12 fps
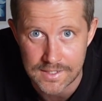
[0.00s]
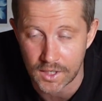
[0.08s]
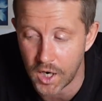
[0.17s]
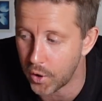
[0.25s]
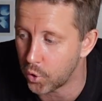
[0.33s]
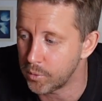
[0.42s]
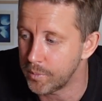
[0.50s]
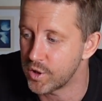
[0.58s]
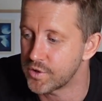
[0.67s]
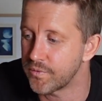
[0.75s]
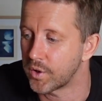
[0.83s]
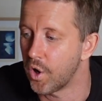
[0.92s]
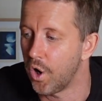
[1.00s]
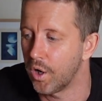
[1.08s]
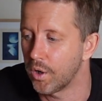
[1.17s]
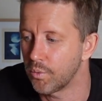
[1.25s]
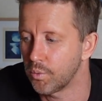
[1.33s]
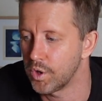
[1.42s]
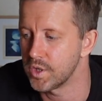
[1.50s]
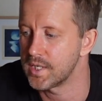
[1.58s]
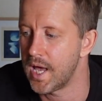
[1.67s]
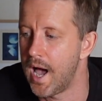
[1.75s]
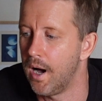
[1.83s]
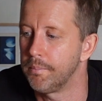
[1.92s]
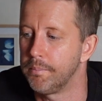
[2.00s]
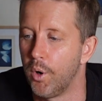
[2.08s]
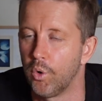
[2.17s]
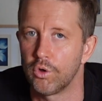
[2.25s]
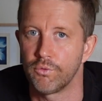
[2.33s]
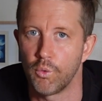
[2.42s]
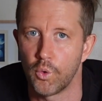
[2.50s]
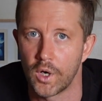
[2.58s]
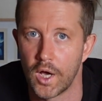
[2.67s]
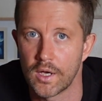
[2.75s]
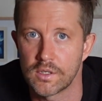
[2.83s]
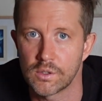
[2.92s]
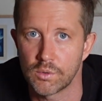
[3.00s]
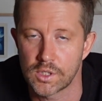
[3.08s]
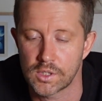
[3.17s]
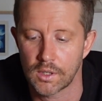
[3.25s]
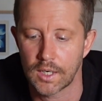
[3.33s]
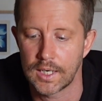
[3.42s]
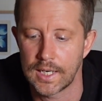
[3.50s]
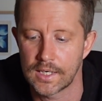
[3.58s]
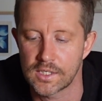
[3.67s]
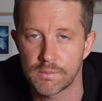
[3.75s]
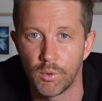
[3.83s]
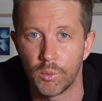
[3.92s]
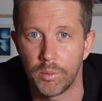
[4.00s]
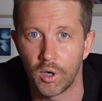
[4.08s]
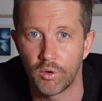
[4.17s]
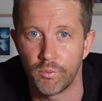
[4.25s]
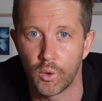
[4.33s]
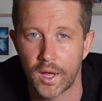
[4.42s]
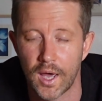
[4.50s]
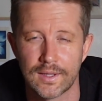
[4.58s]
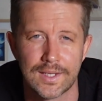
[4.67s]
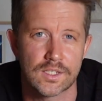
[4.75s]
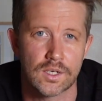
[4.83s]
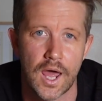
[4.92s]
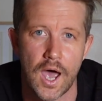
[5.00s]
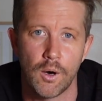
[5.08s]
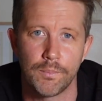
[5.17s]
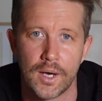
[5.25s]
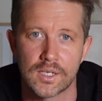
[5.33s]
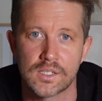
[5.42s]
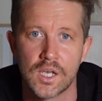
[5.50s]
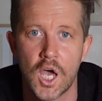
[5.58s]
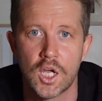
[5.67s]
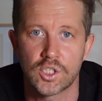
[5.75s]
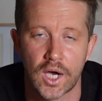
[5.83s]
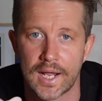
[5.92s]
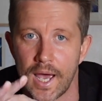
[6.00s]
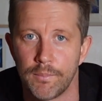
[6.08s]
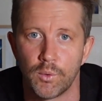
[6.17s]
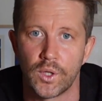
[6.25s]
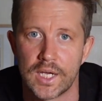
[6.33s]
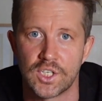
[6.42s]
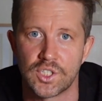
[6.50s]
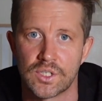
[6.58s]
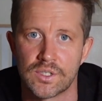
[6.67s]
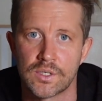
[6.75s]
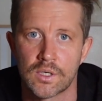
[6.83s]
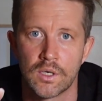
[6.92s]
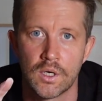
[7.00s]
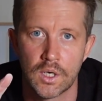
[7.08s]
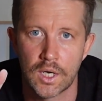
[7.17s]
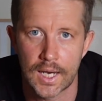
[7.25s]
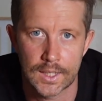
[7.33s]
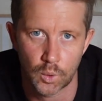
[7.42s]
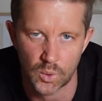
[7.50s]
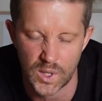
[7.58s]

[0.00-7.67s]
thing I almost forgot was our bowl of water. So we're just going to need a small bowl of water, and that's going to help us tidy up all the edges and all